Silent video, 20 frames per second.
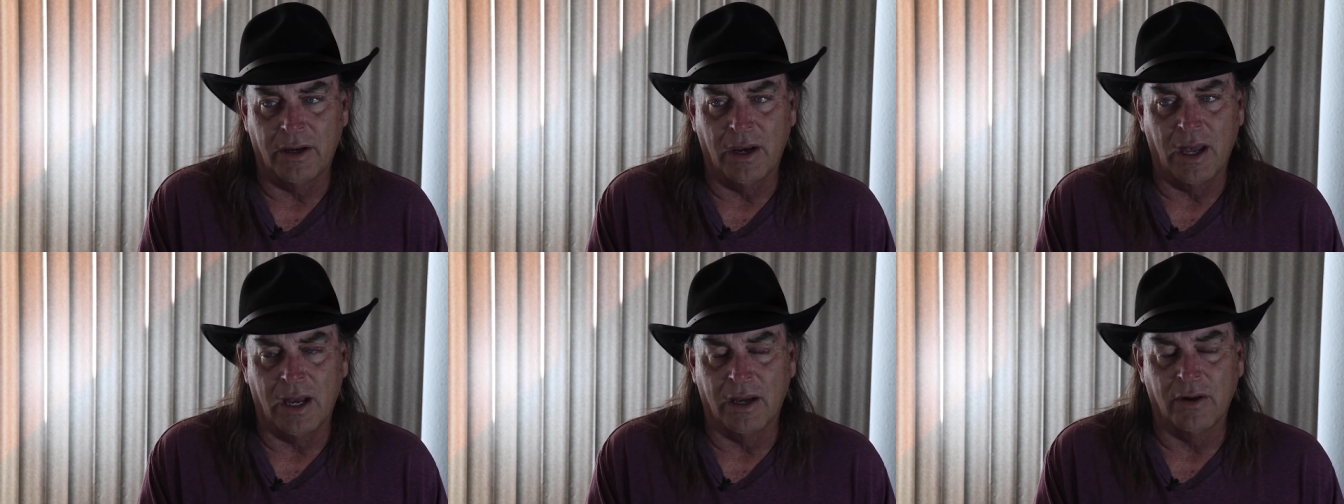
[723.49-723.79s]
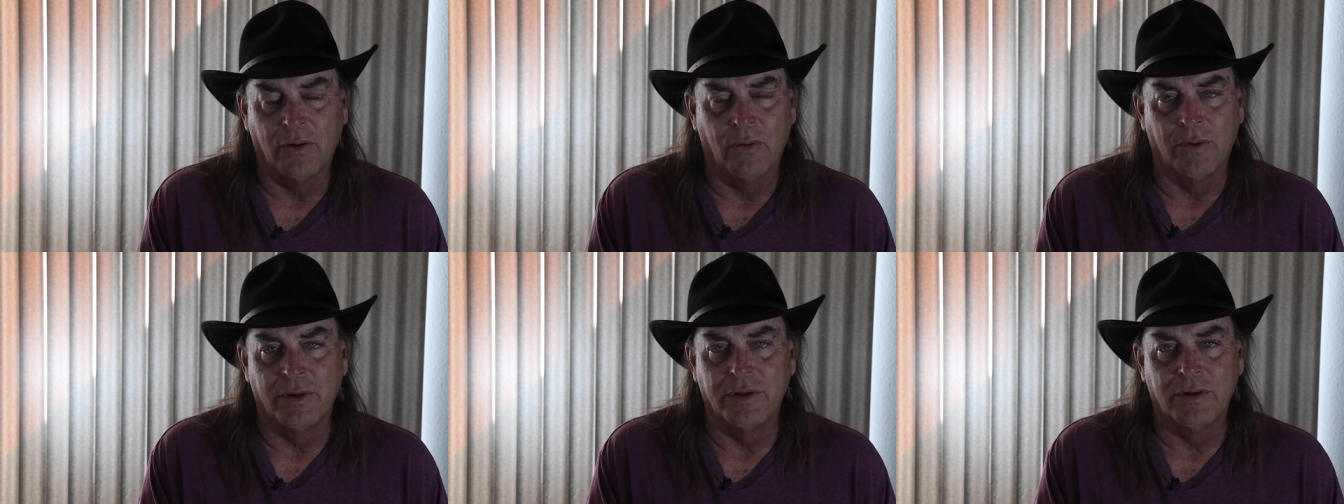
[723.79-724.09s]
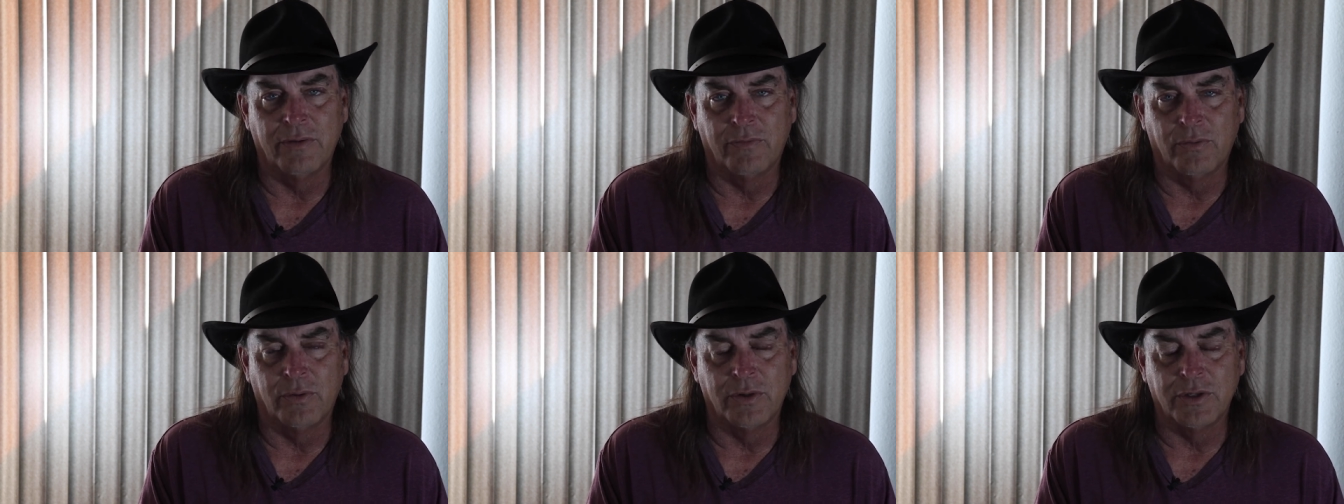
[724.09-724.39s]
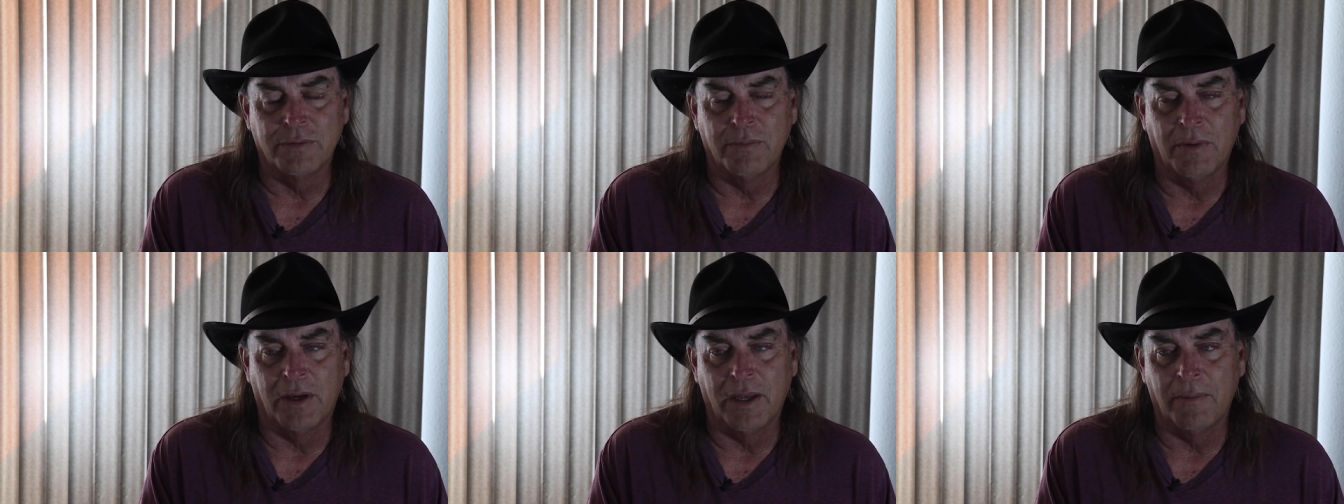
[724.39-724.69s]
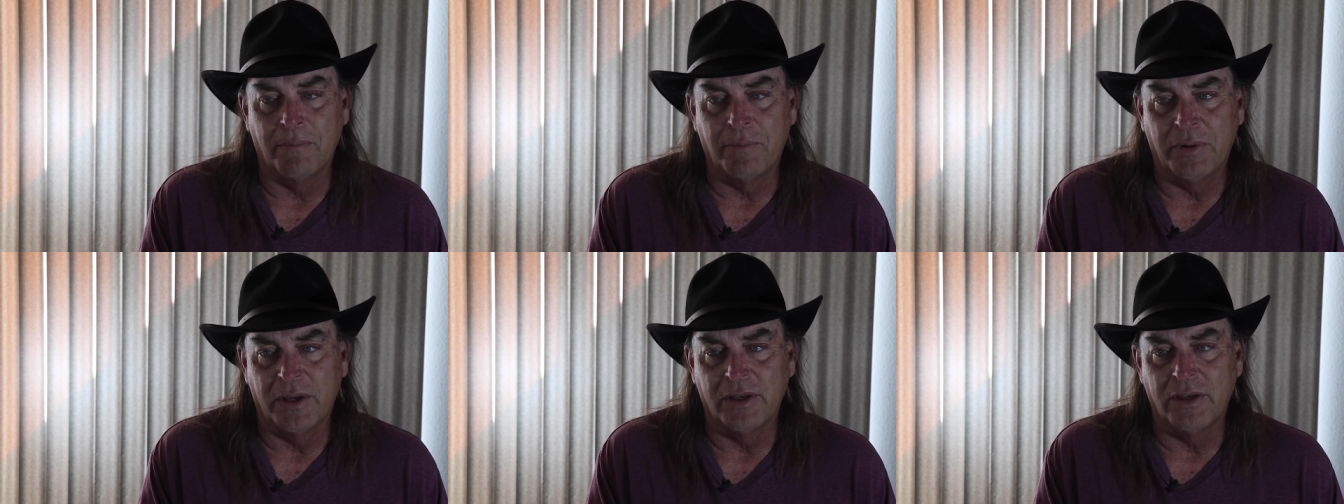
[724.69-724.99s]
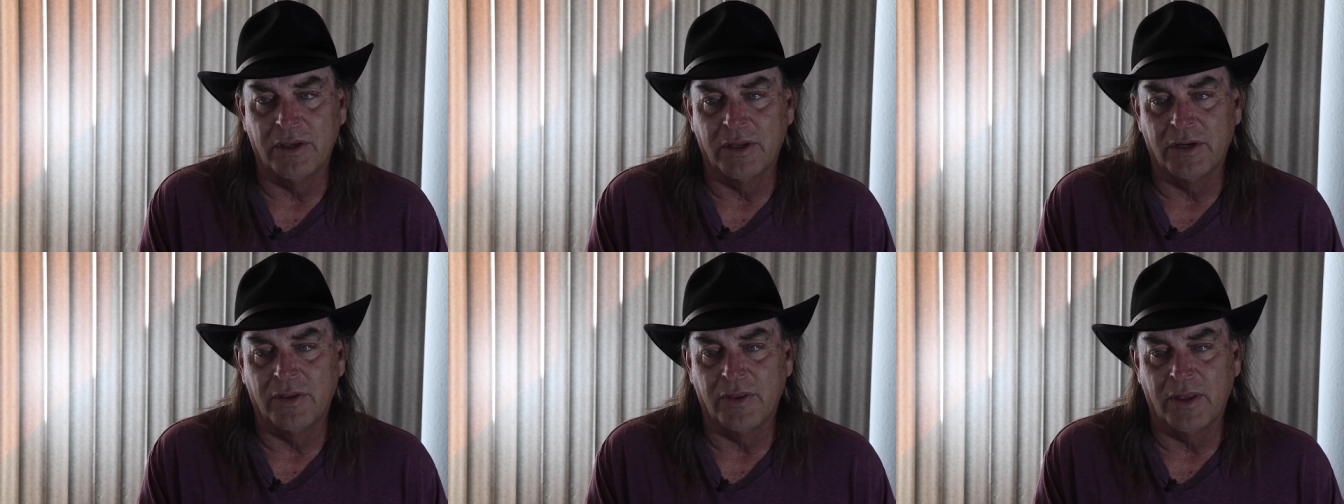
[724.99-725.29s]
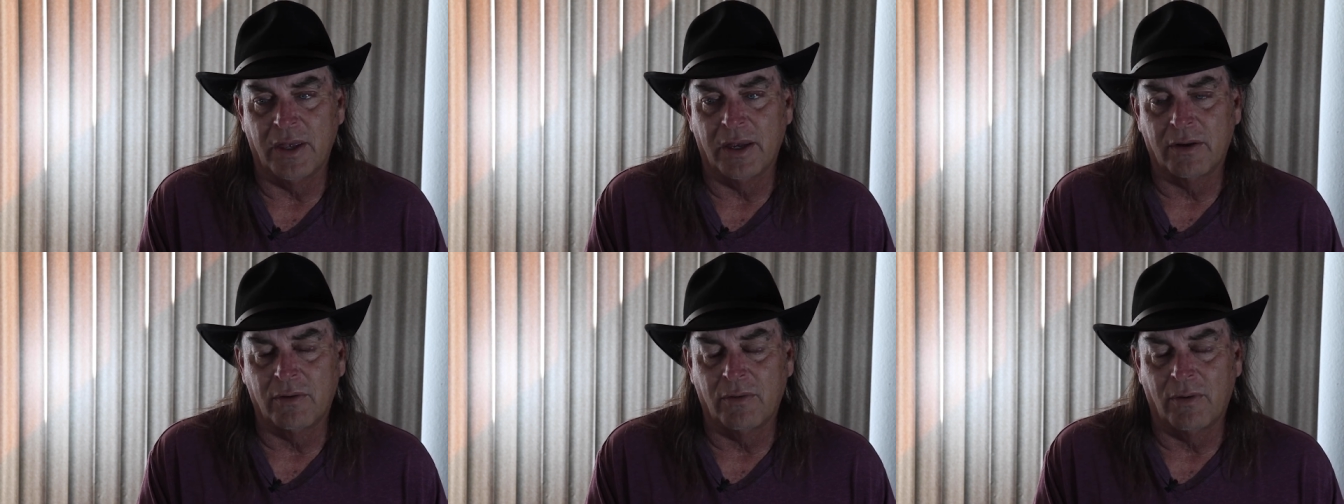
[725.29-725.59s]
not going to voice my opinion in
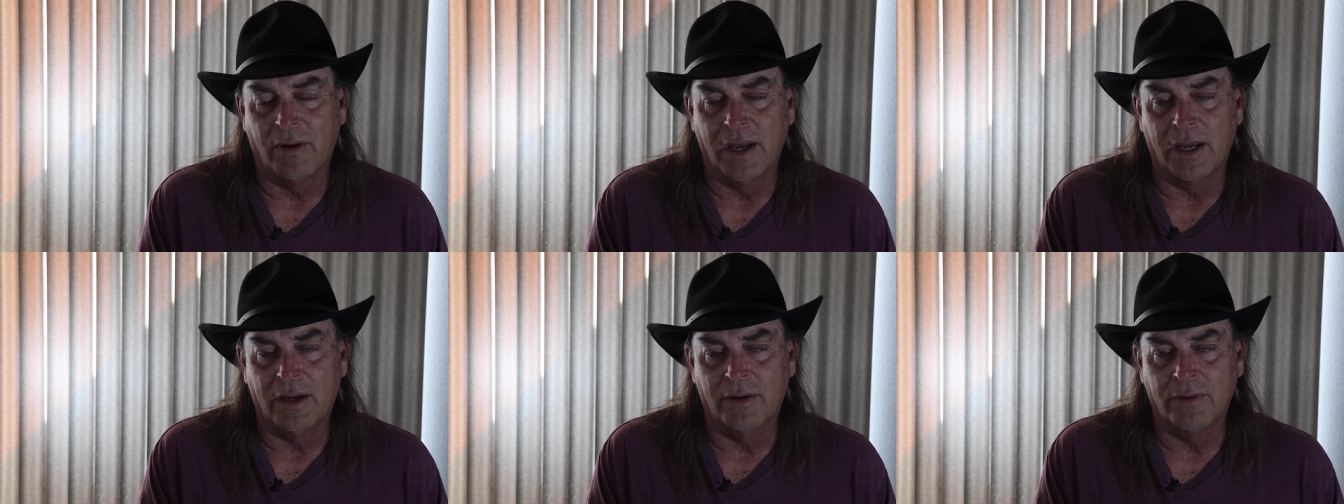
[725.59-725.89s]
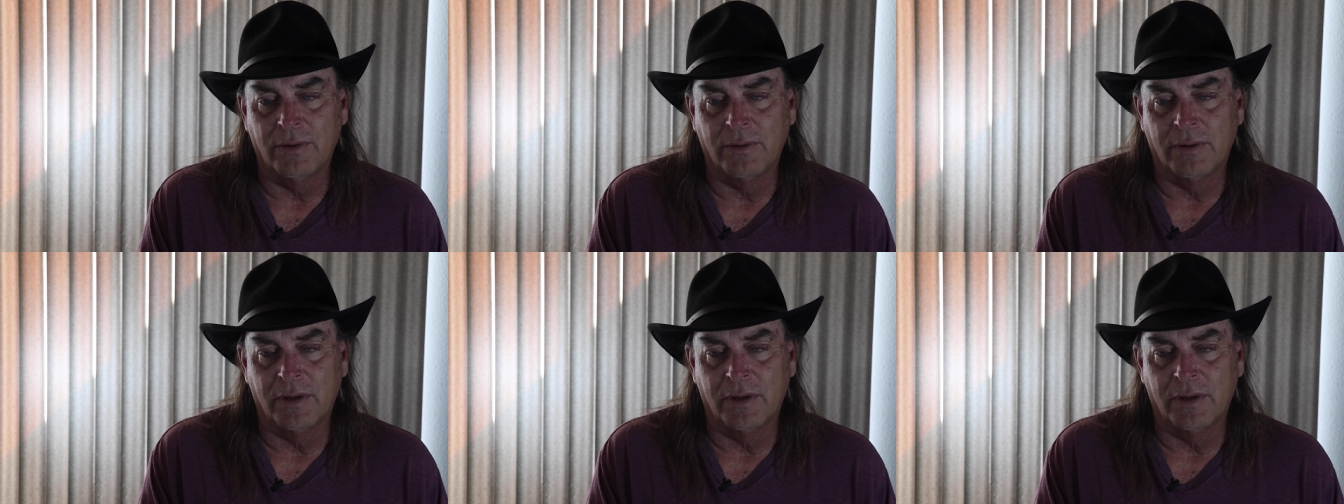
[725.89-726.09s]
that crowd